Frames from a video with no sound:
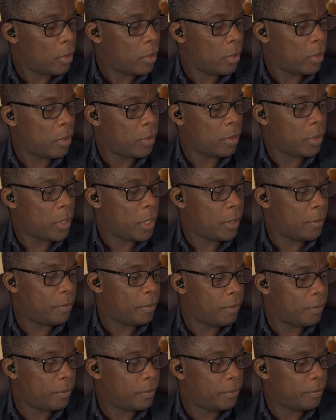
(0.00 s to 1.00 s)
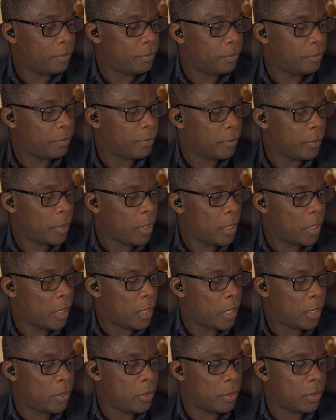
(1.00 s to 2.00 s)
Okay,
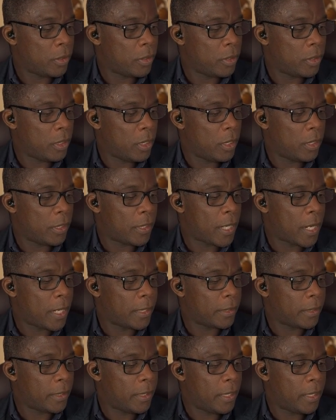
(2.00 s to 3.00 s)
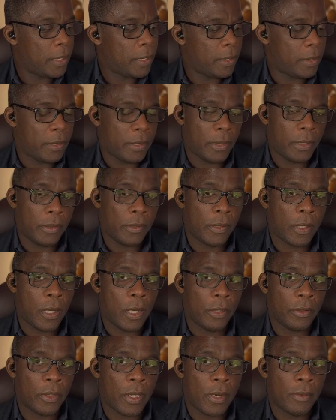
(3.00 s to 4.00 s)
and you can see that in the
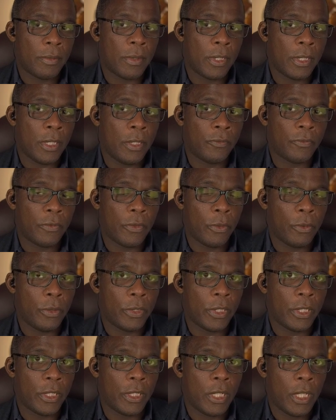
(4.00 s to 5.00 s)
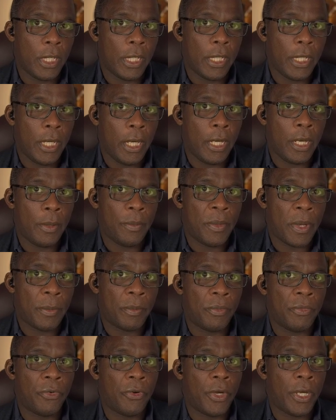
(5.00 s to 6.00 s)
diagram, the folded inner
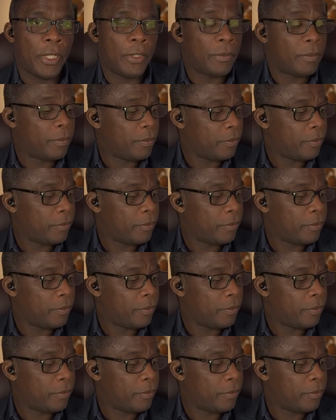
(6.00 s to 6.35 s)
membrane.